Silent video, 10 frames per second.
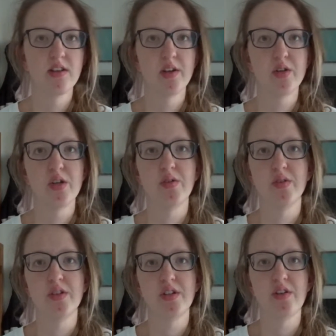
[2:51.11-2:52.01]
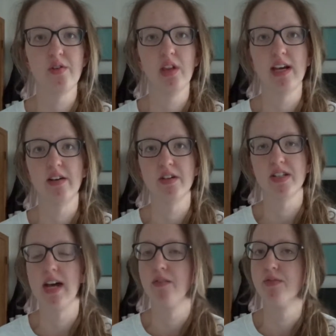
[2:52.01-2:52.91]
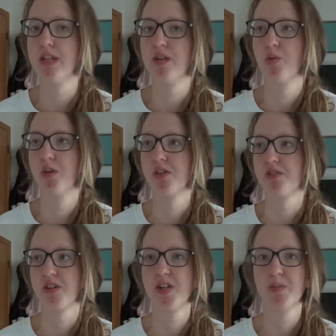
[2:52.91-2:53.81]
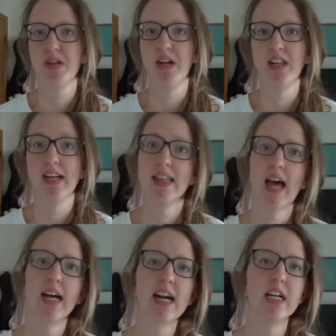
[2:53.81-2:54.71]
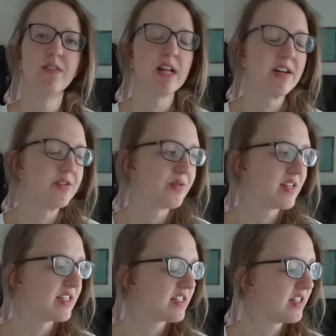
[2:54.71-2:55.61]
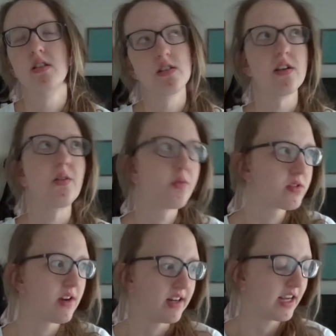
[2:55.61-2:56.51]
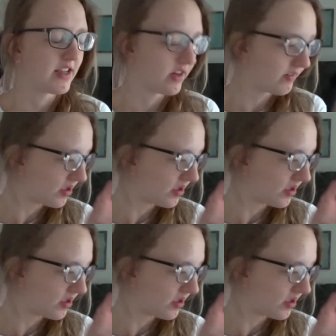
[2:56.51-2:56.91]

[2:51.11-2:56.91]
attuned to louder sounds in orchestras, but not like that kind of loud noise. So sorry, I got off